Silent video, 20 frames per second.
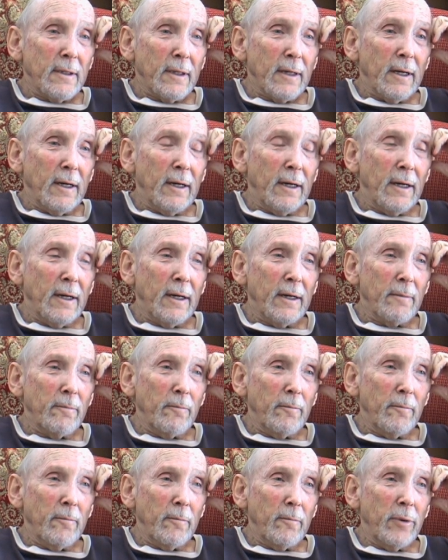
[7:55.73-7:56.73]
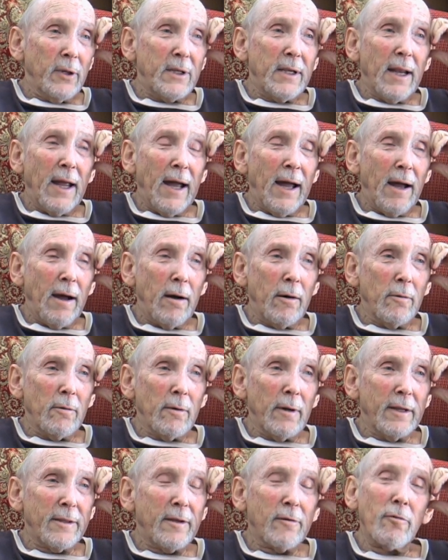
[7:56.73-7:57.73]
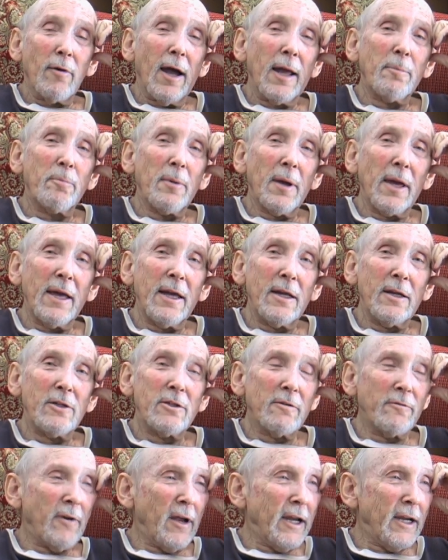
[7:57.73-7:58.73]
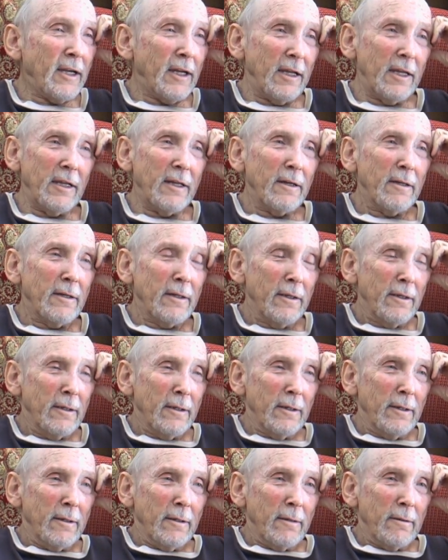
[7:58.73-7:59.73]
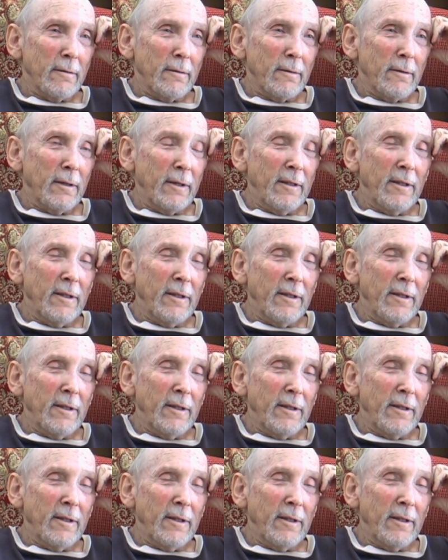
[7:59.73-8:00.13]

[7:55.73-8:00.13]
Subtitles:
But now, at the ripe age of 80, in